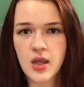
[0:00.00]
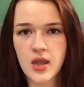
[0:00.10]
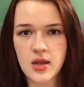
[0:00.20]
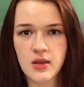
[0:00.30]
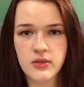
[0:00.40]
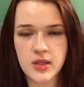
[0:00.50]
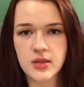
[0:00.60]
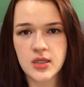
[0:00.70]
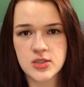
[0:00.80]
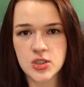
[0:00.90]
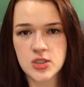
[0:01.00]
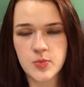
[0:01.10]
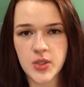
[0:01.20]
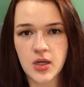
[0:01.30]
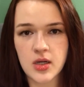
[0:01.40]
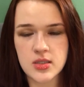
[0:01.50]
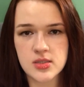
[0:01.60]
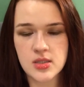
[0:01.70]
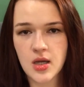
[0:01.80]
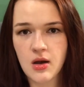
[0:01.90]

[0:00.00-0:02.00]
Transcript: And I think that's just because